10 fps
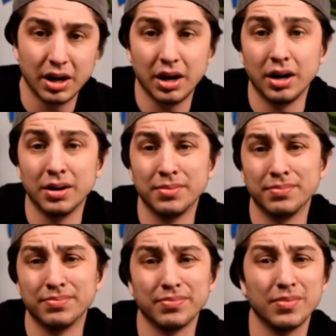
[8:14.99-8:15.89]

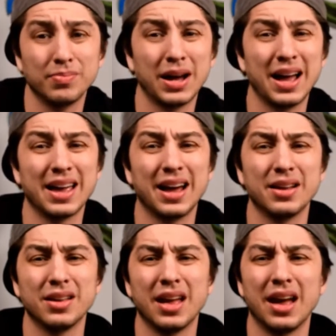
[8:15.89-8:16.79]
but I
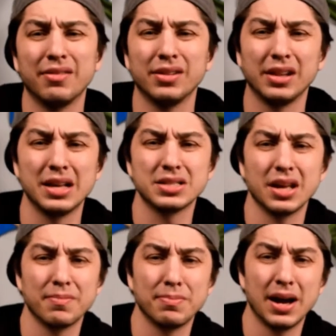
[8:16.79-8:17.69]
gotta have a less
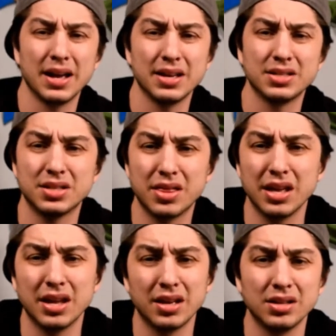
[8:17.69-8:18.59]
like biased
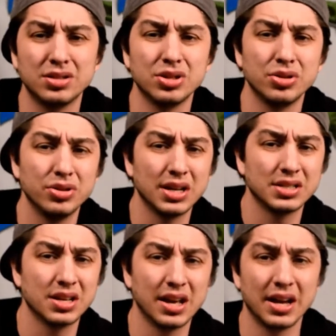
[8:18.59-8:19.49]
thing so you guys
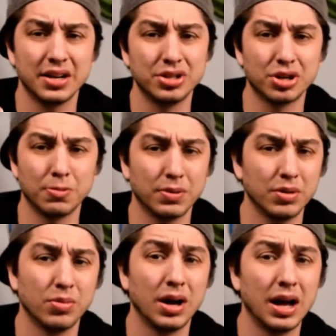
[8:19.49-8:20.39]
can kind of interpret
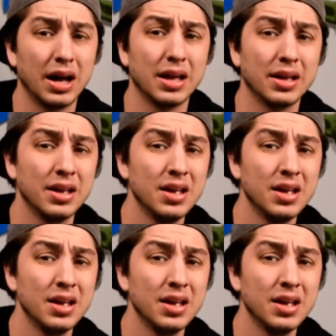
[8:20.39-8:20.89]
what I,